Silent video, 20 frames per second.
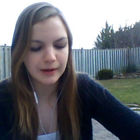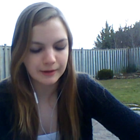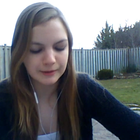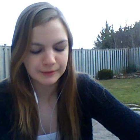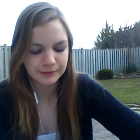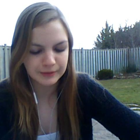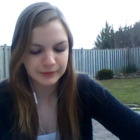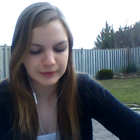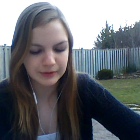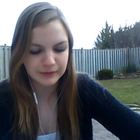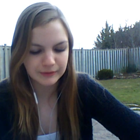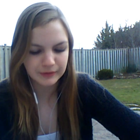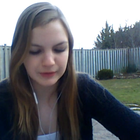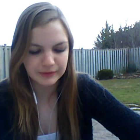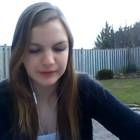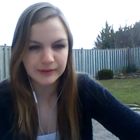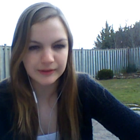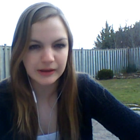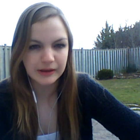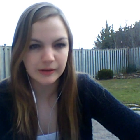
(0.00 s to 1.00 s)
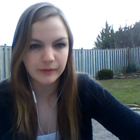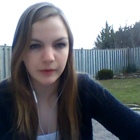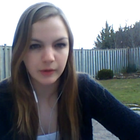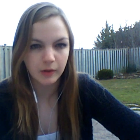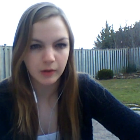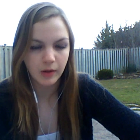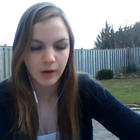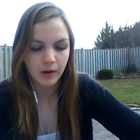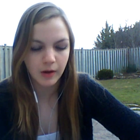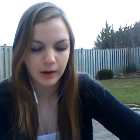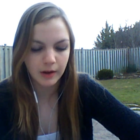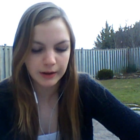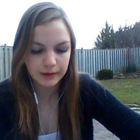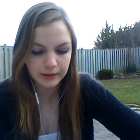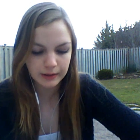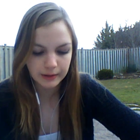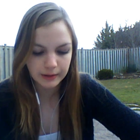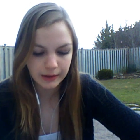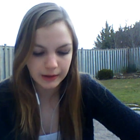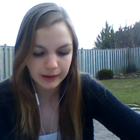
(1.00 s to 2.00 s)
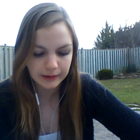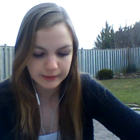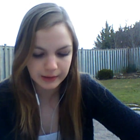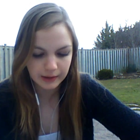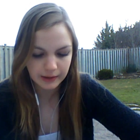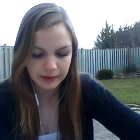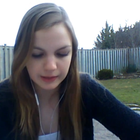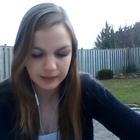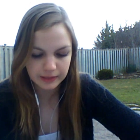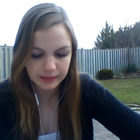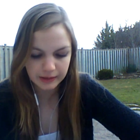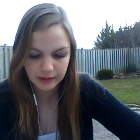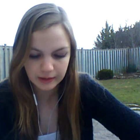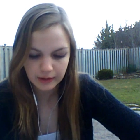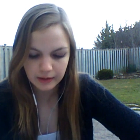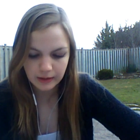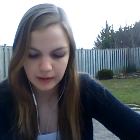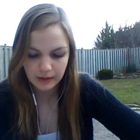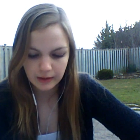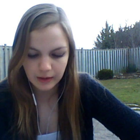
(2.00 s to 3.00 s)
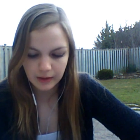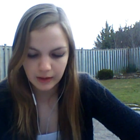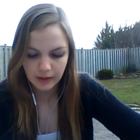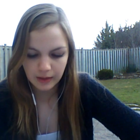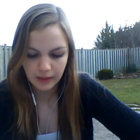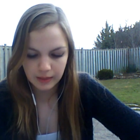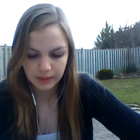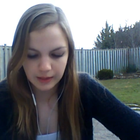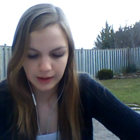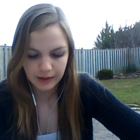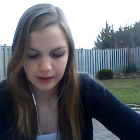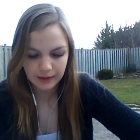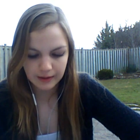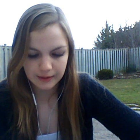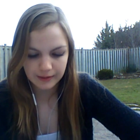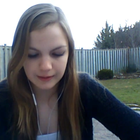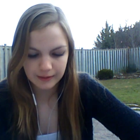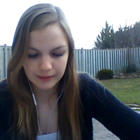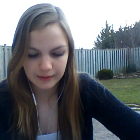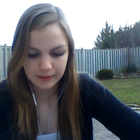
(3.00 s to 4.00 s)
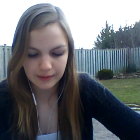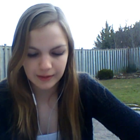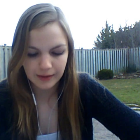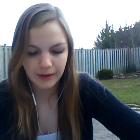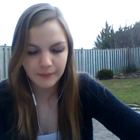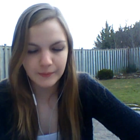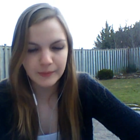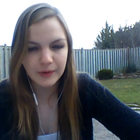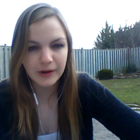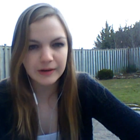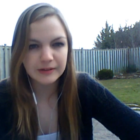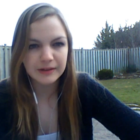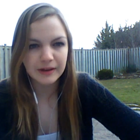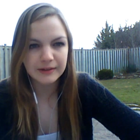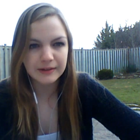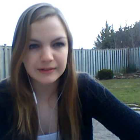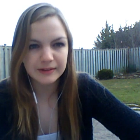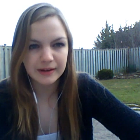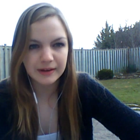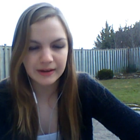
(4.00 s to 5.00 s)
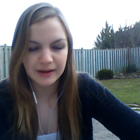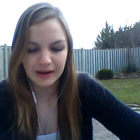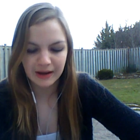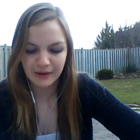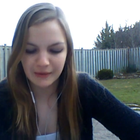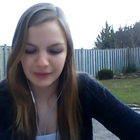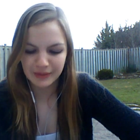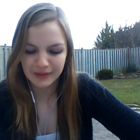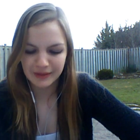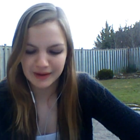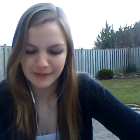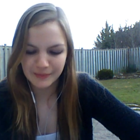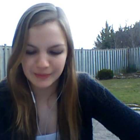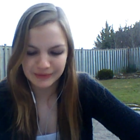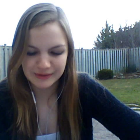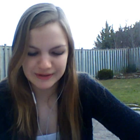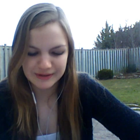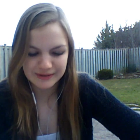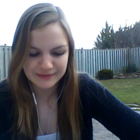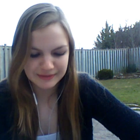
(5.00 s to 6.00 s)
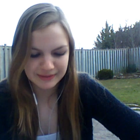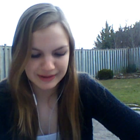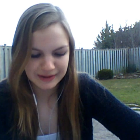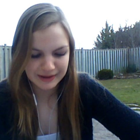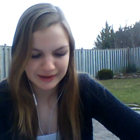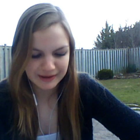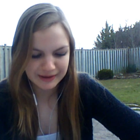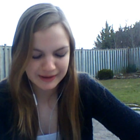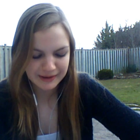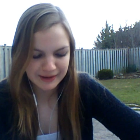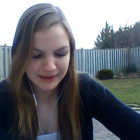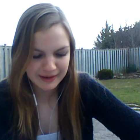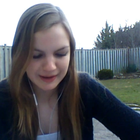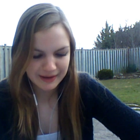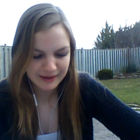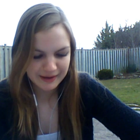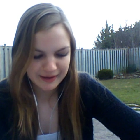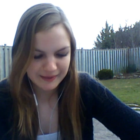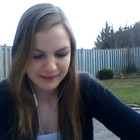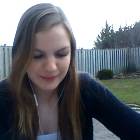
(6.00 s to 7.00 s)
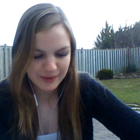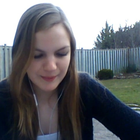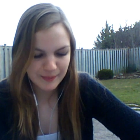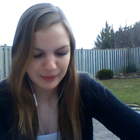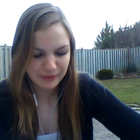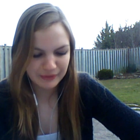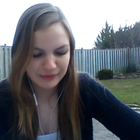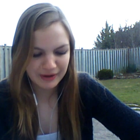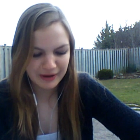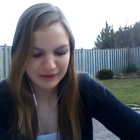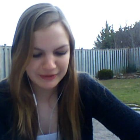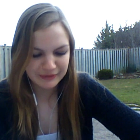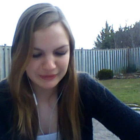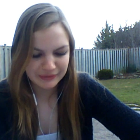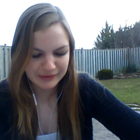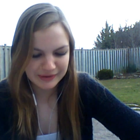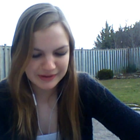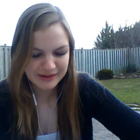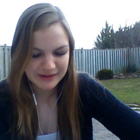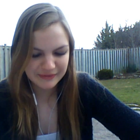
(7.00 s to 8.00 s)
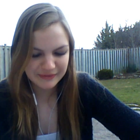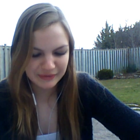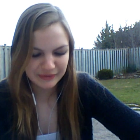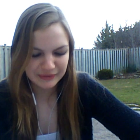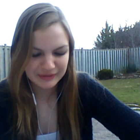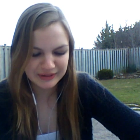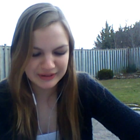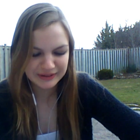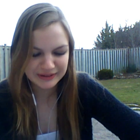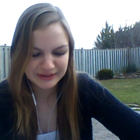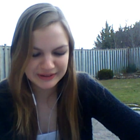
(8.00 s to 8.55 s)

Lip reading: of good versus evil a lot in class, and I think that I'm kind of sad to say now that I believe that people are naturally evil.